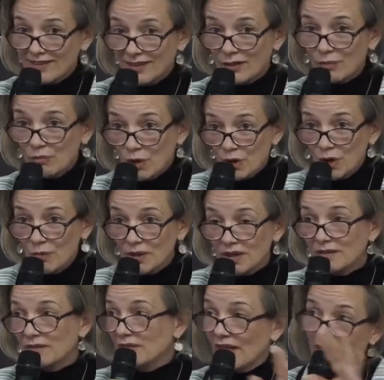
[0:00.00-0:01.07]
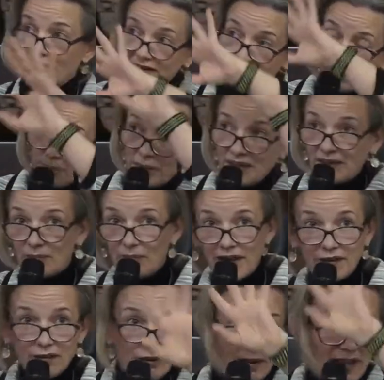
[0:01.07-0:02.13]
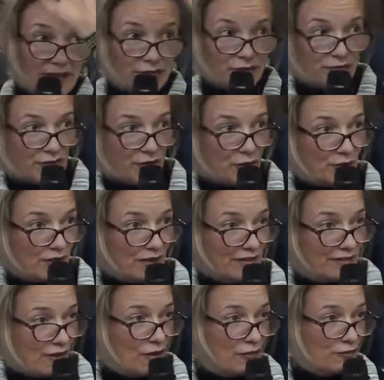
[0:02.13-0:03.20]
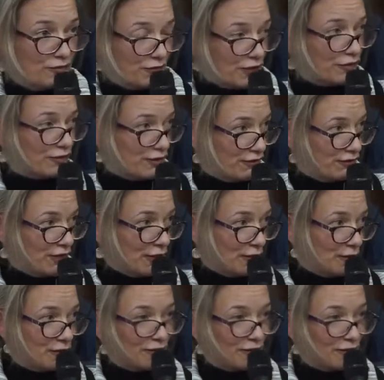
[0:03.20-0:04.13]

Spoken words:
moment there is a bigger macro level focus on fossil fuels,